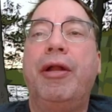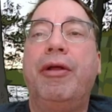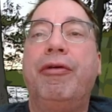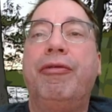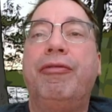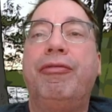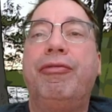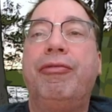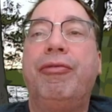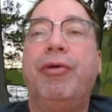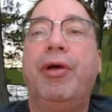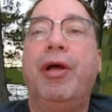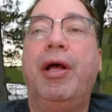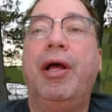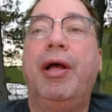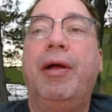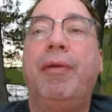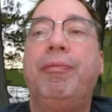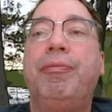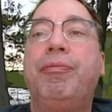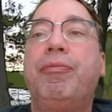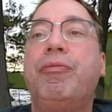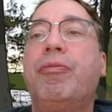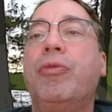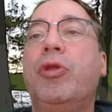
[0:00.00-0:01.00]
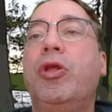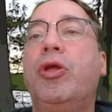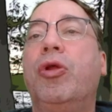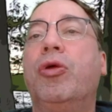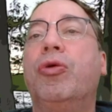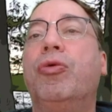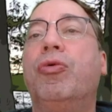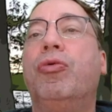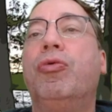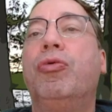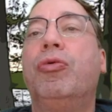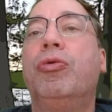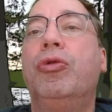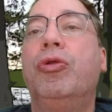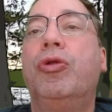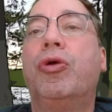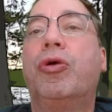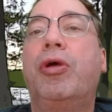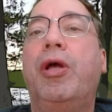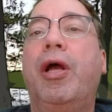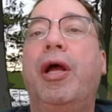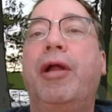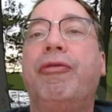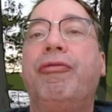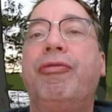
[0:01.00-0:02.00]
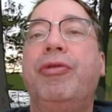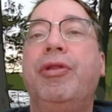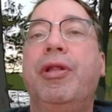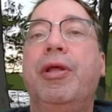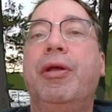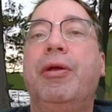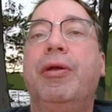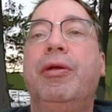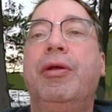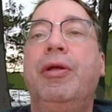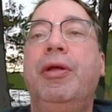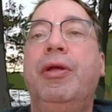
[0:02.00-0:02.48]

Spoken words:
of, look kind of in the,